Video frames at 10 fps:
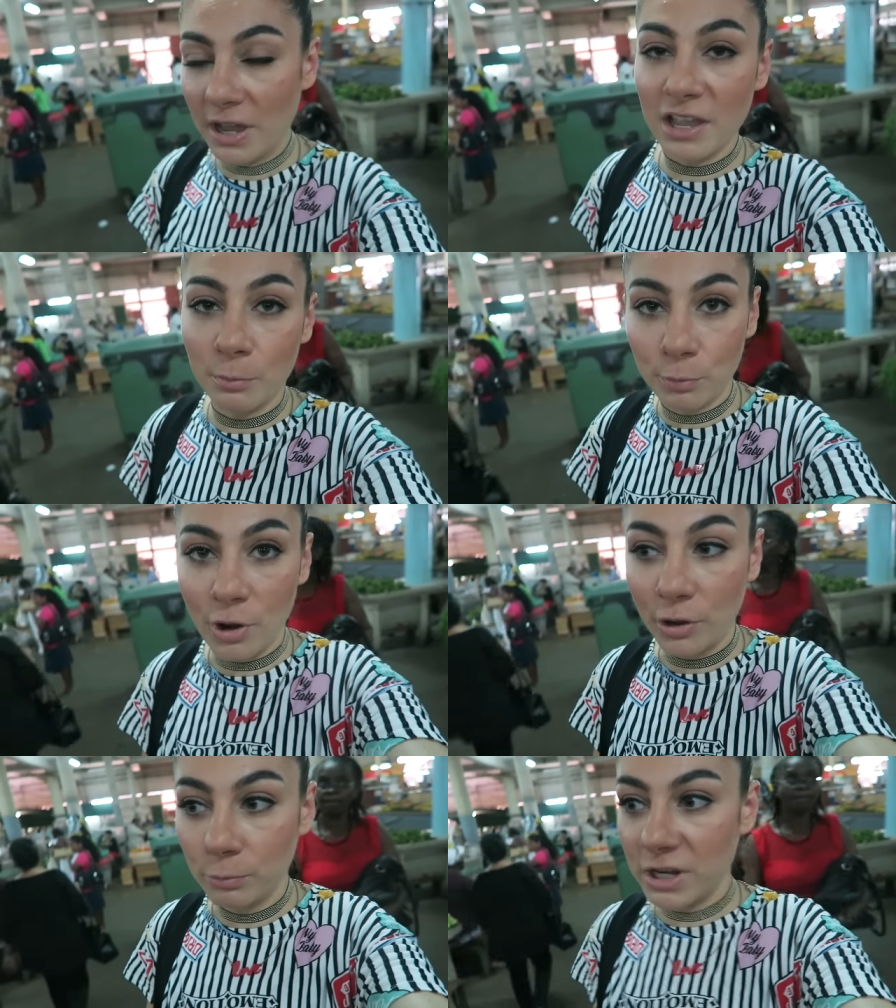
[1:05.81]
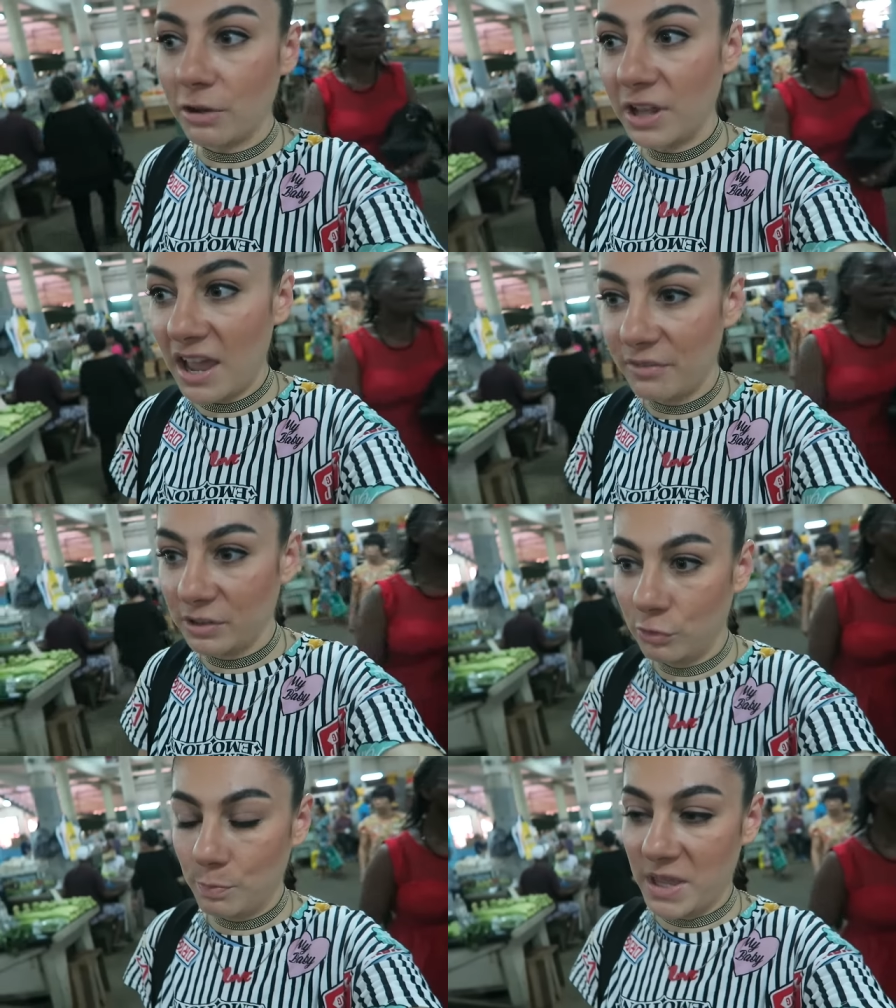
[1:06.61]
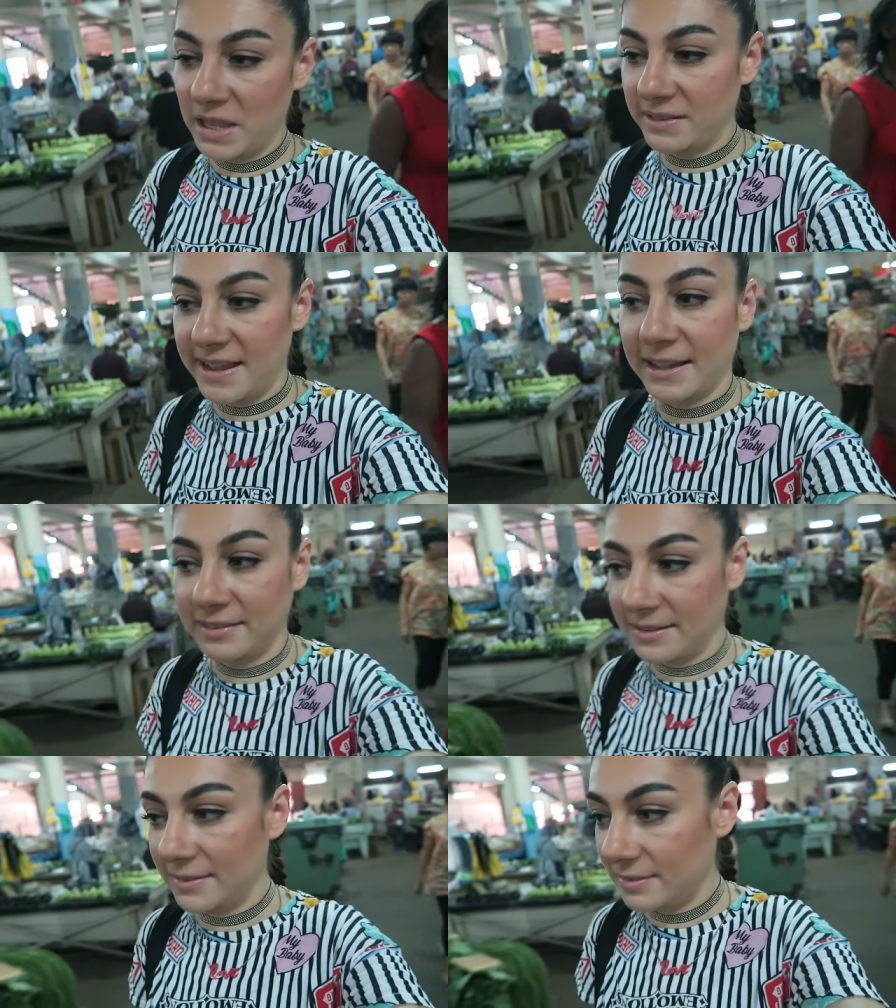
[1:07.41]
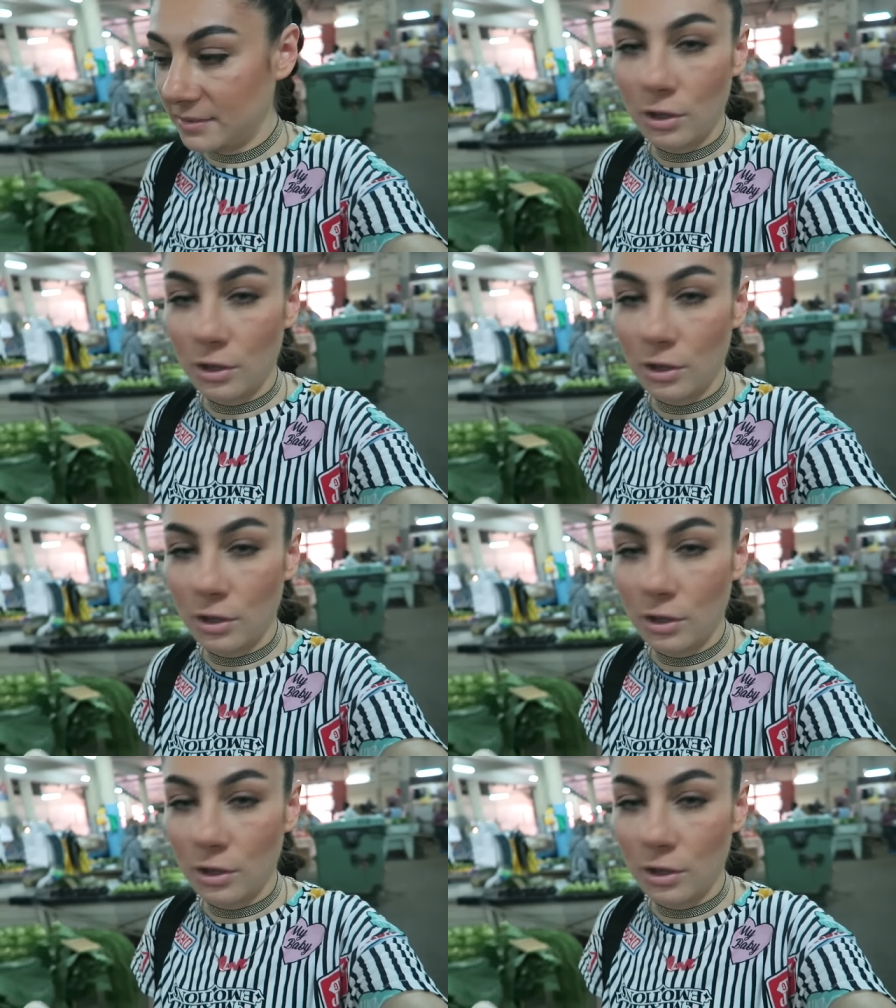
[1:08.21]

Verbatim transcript: buy abroad without having to pay taxes